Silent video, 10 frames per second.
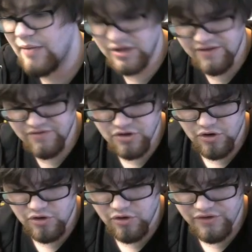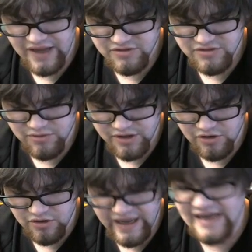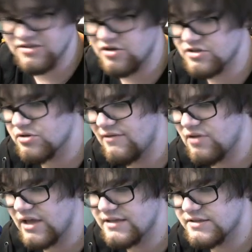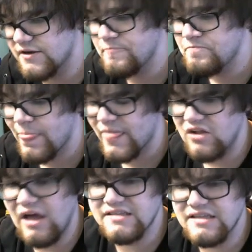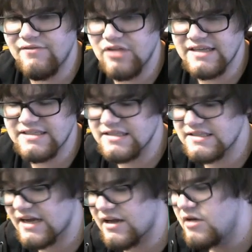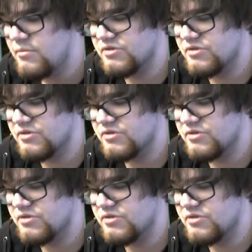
I believe Nurgle, the next one we're going to look at, is also level 8, so lots of level 8s in this deck.